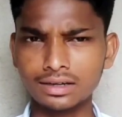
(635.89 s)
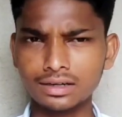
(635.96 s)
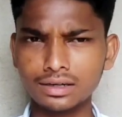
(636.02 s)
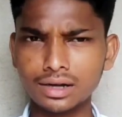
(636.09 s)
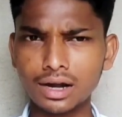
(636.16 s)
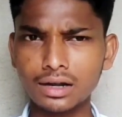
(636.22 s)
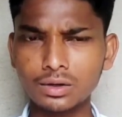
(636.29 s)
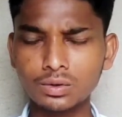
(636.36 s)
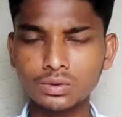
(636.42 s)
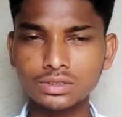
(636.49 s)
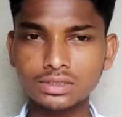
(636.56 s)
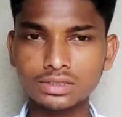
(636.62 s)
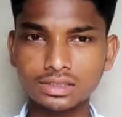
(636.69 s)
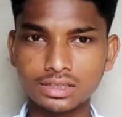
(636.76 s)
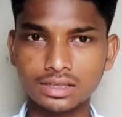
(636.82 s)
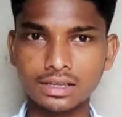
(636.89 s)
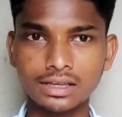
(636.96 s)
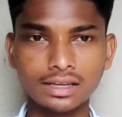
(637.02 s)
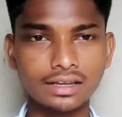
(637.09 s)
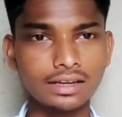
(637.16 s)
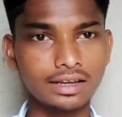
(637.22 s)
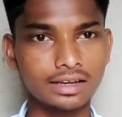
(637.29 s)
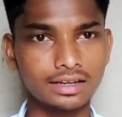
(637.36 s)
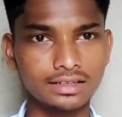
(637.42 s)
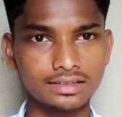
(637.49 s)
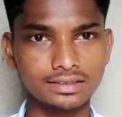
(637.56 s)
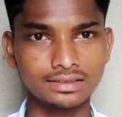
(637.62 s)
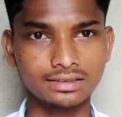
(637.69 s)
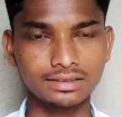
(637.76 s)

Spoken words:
try to just think in English.